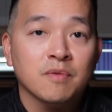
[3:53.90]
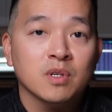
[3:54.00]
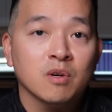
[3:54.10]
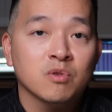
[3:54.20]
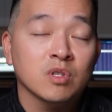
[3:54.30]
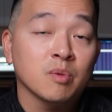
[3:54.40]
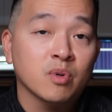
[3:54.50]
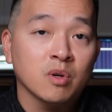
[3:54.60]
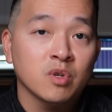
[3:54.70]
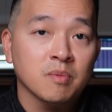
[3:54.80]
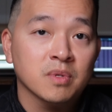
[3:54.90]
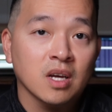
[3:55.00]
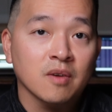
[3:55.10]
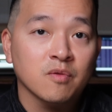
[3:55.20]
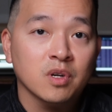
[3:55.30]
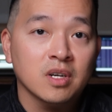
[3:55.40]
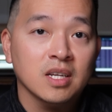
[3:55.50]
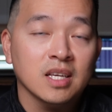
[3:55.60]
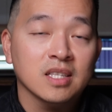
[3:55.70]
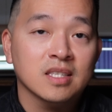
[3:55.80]
have to go into the Pro Rip software
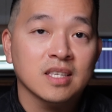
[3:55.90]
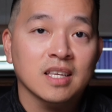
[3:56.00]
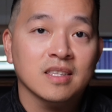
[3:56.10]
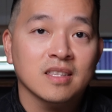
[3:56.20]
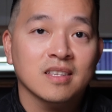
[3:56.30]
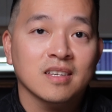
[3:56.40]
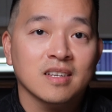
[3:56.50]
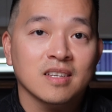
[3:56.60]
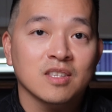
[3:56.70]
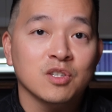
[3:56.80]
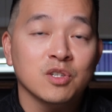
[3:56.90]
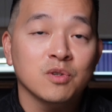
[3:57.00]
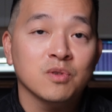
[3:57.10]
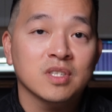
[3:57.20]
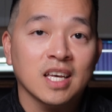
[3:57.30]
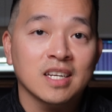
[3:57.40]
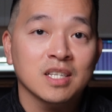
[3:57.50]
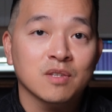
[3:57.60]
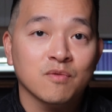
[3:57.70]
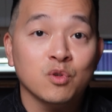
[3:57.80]
and set the new
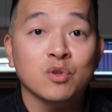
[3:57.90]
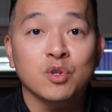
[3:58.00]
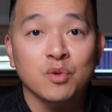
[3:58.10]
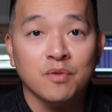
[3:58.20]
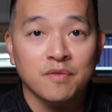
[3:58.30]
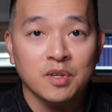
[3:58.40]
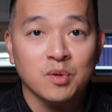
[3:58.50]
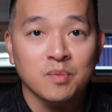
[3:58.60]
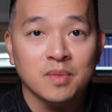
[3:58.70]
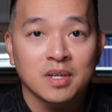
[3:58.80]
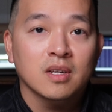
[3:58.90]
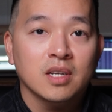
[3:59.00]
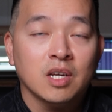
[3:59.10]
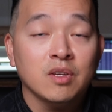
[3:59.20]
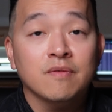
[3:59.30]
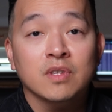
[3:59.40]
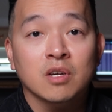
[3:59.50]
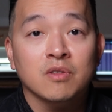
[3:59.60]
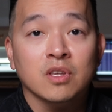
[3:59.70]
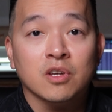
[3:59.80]
settings for your new film. Now, even
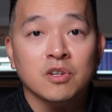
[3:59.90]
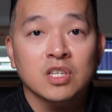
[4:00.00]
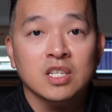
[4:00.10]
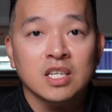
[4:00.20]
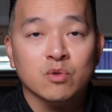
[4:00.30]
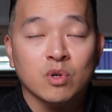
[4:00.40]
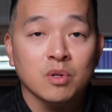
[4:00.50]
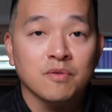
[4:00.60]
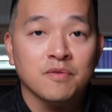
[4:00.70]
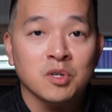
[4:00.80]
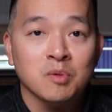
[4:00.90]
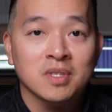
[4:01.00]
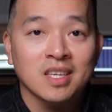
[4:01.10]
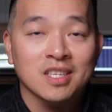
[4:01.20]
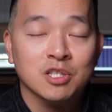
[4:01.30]
though the 13 inch roll of film says